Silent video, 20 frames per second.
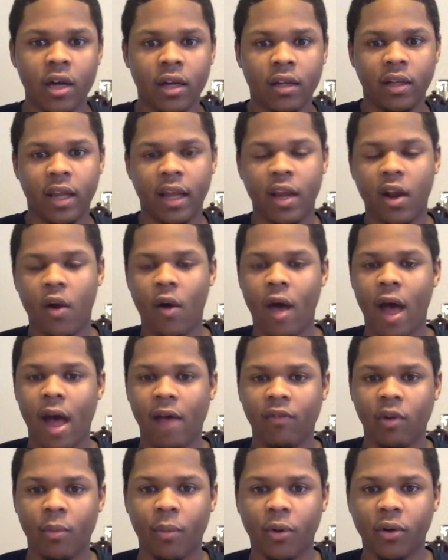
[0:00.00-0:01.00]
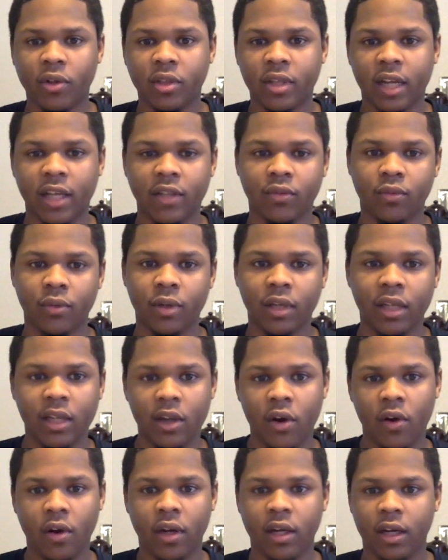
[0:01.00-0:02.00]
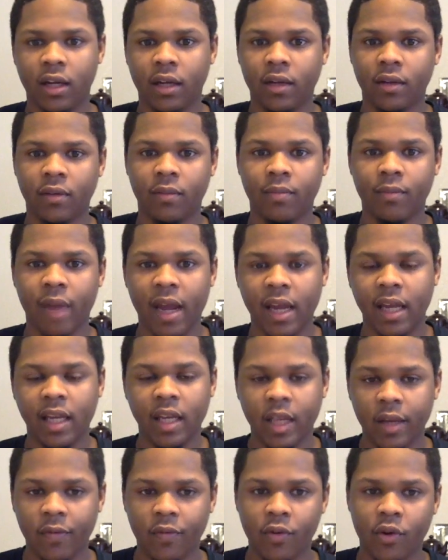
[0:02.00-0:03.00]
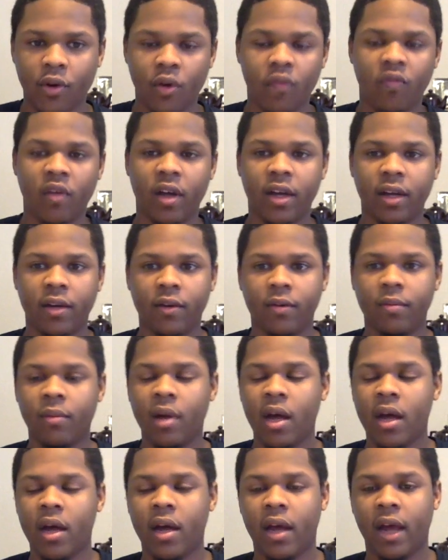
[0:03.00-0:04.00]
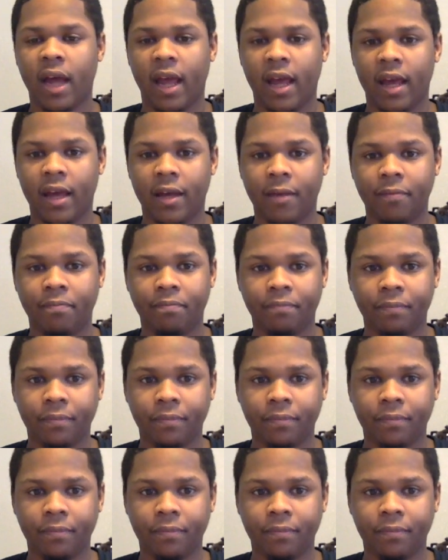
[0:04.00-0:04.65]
they don't have a person that's really going to make it difficult for him. And